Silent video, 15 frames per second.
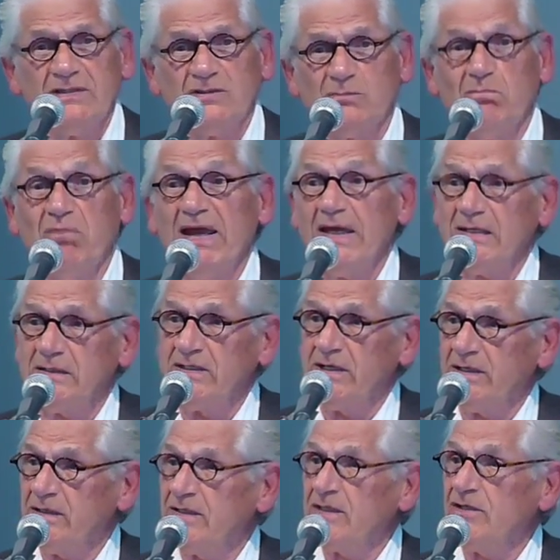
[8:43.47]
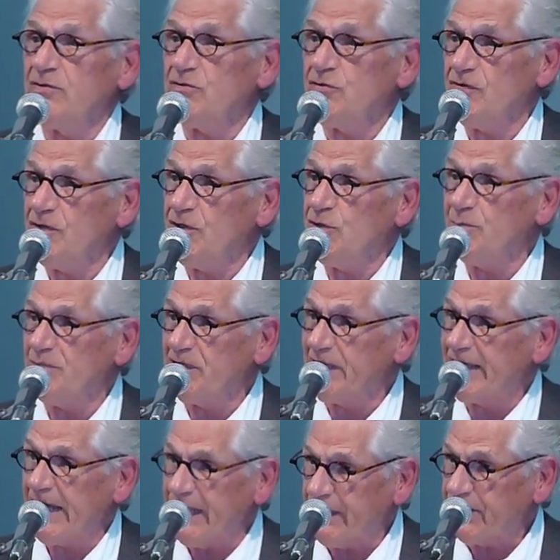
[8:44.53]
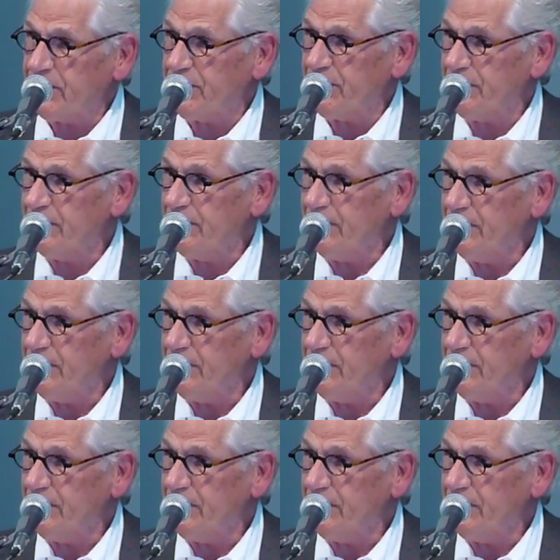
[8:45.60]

is baked into the human cake,